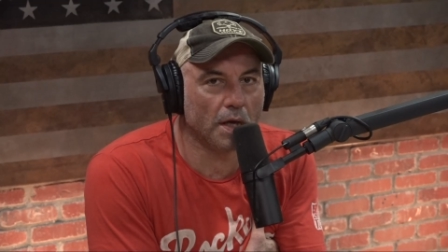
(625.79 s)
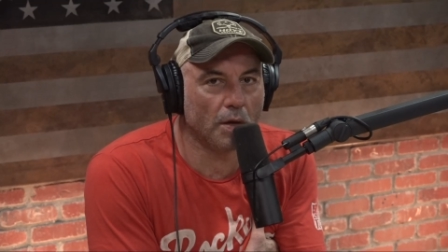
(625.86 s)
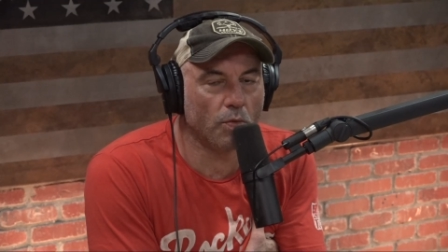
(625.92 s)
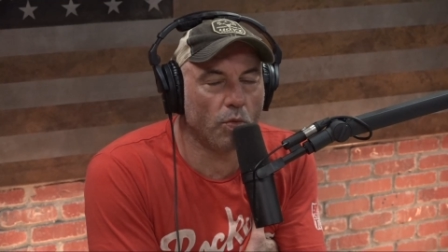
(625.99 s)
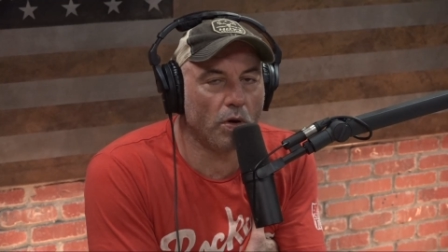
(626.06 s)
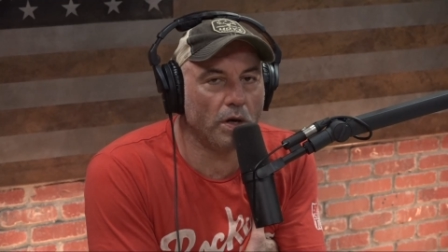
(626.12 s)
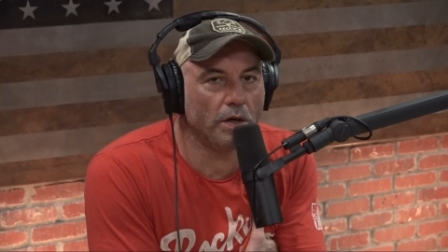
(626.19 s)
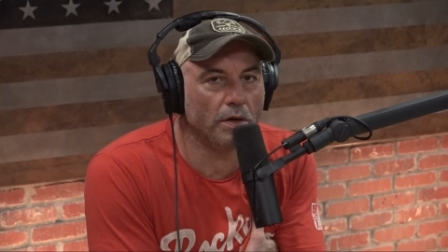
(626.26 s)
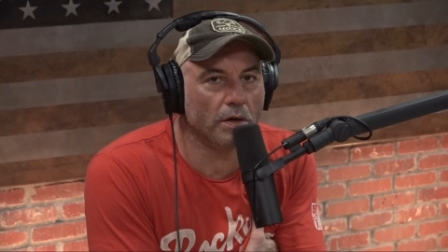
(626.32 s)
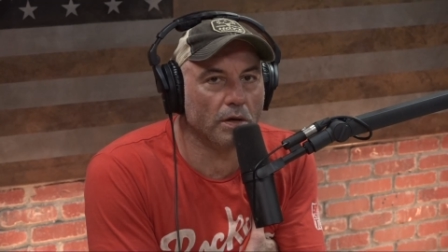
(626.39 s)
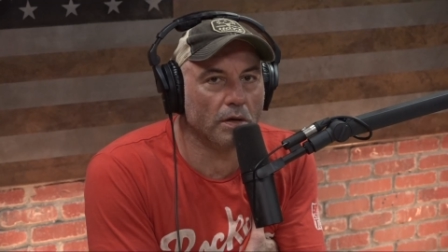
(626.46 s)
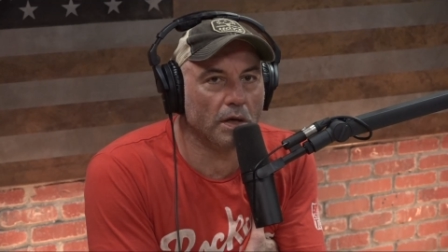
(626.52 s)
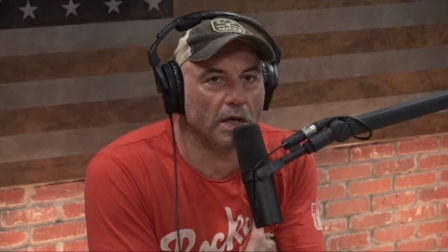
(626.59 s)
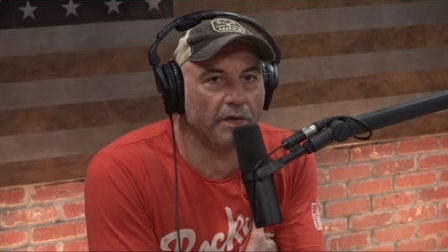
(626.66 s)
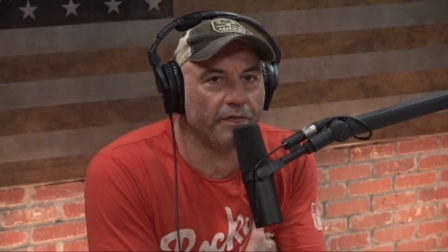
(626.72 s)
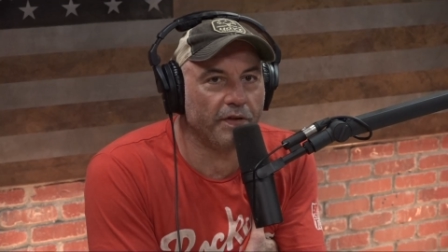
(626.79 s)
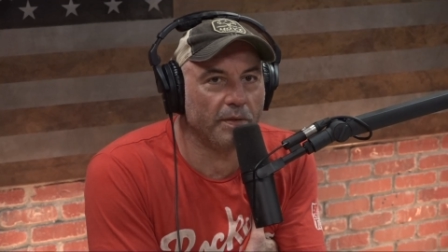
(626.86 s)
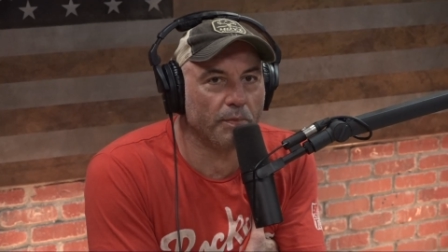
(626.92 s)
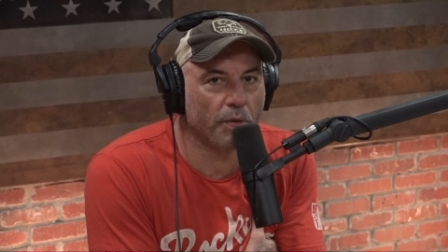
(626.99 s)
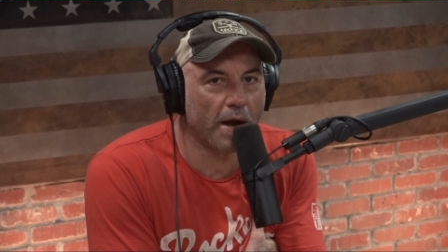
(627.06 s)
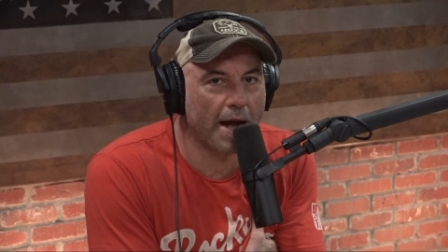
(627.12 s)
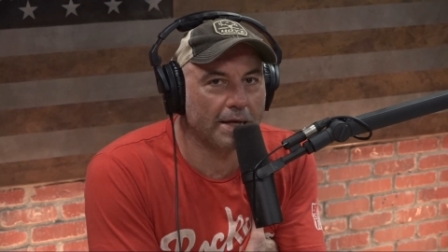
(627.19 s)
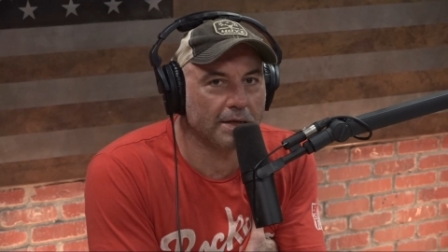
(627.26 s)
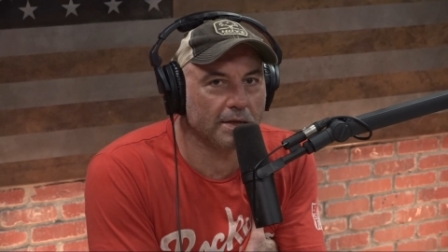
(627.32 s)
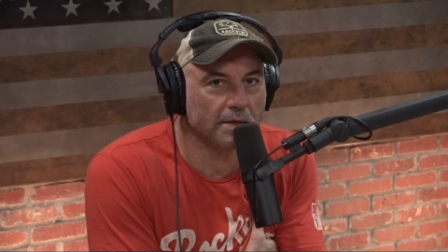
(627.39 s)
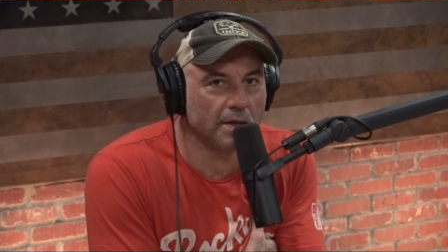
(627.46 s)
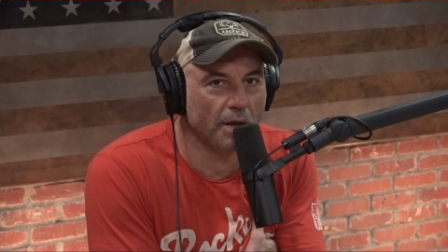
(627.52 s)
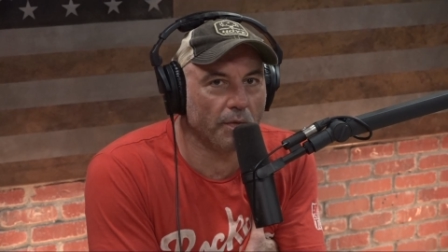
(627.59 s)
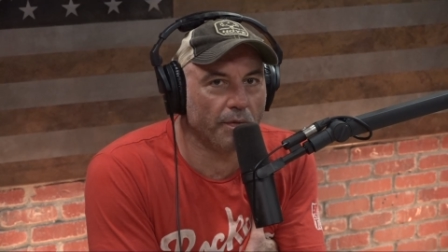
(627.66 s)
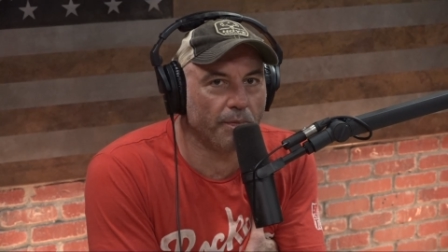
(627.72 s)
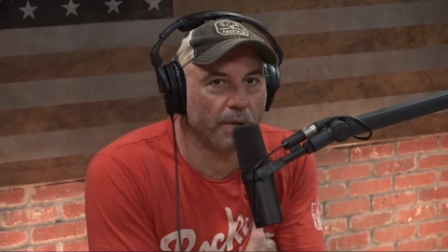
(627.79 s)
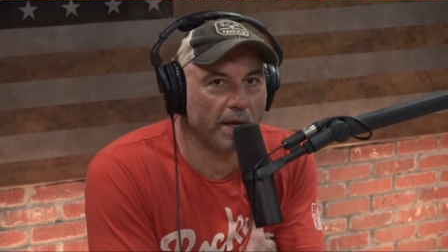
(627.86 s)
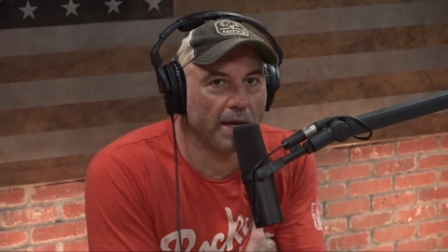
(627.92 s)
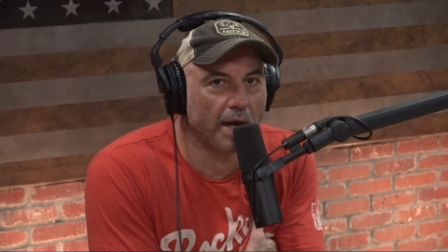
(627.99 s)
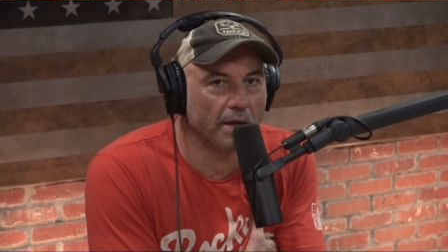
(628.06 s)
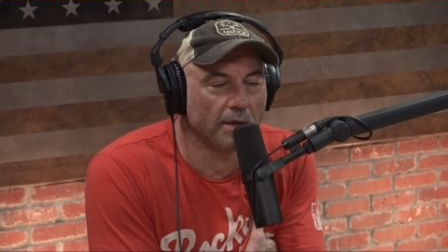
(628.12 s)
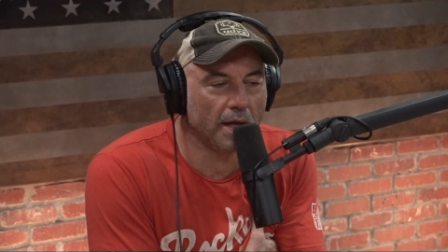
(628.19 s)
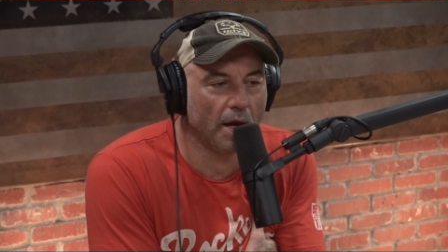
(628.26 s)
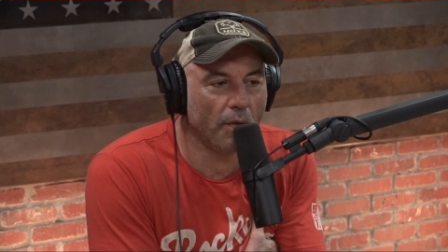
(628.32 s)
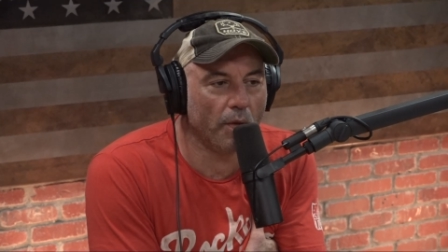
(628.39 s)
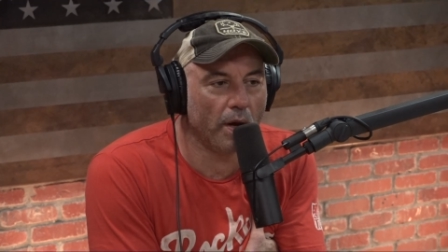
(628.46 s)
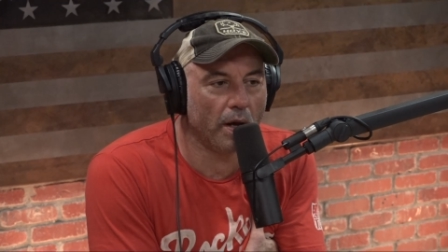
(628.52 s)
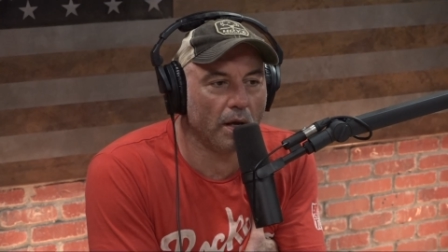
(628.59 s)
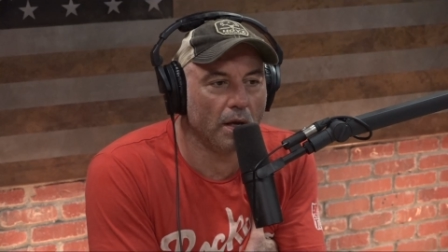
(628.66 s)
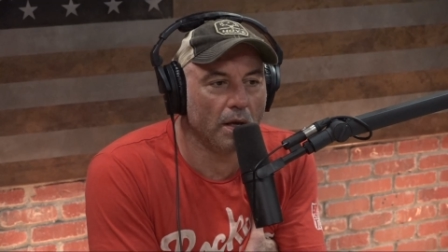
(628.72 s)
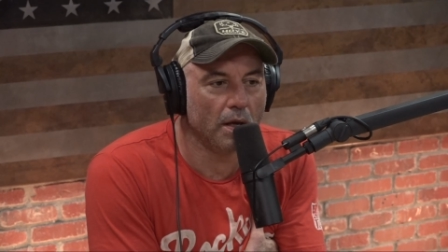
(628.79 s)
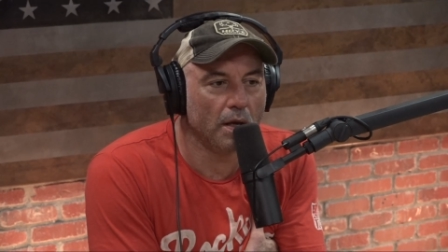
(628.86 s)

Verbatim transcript: I'd wonder if in practice that would play out that way.